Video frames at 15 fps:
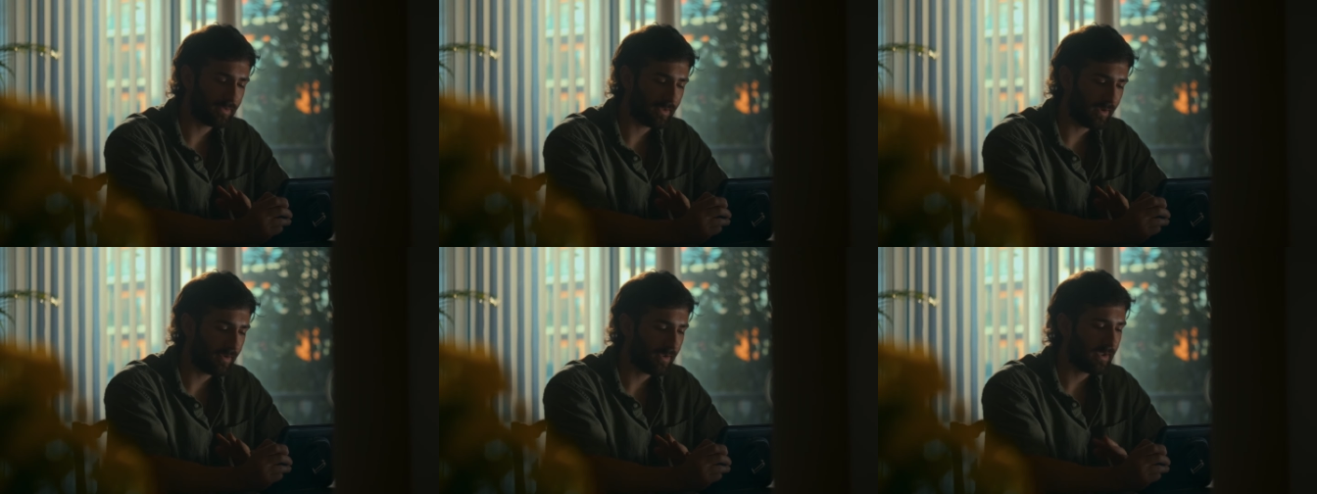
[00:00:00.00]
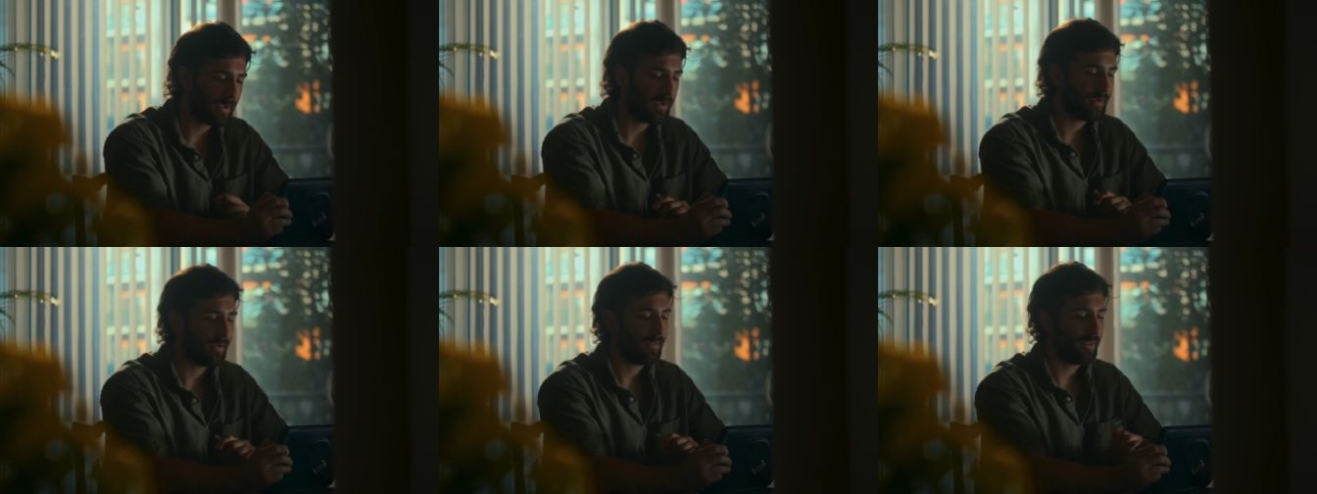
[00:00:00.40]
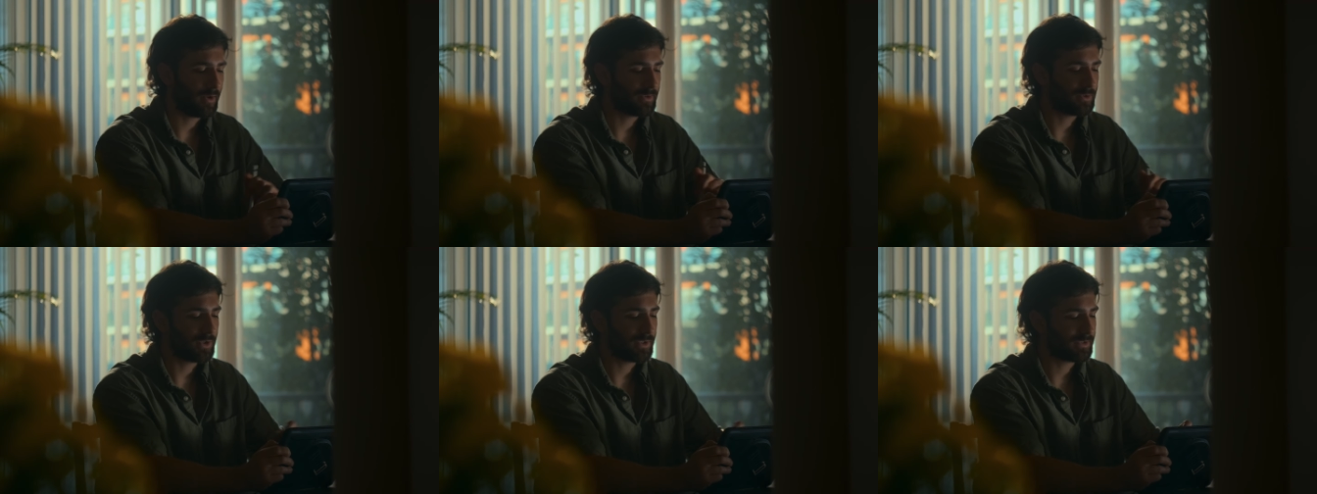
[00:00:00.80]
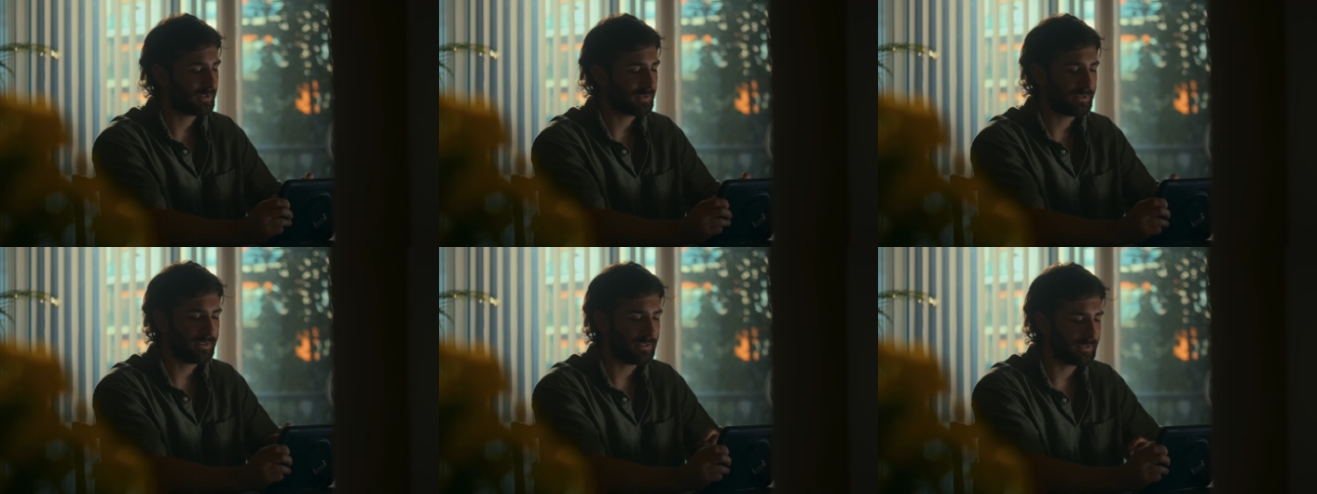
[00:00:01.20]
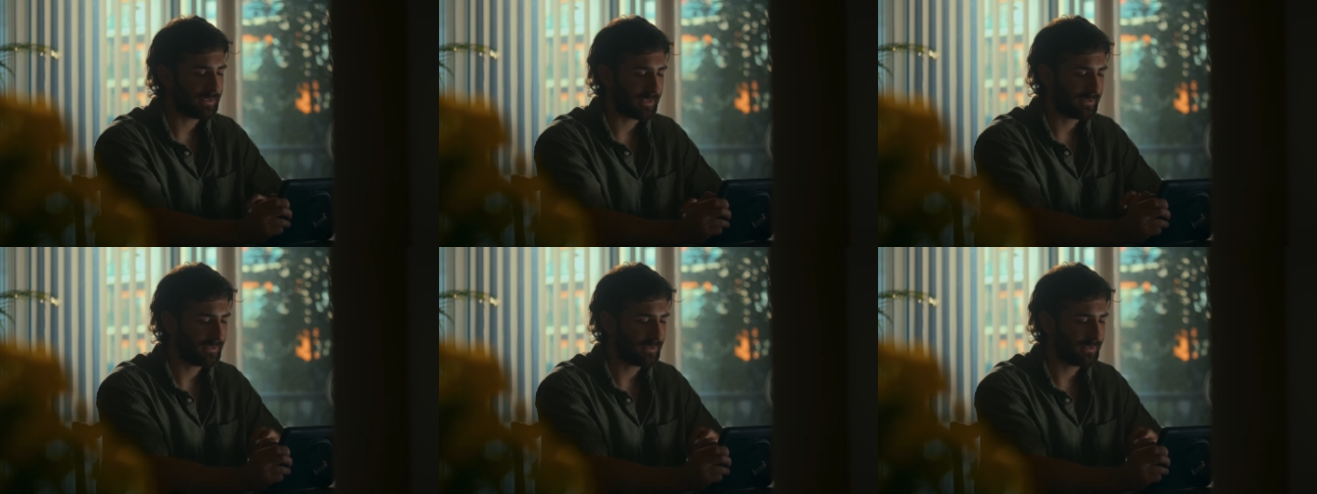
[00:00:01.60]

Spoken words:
yeah, not just a C stand.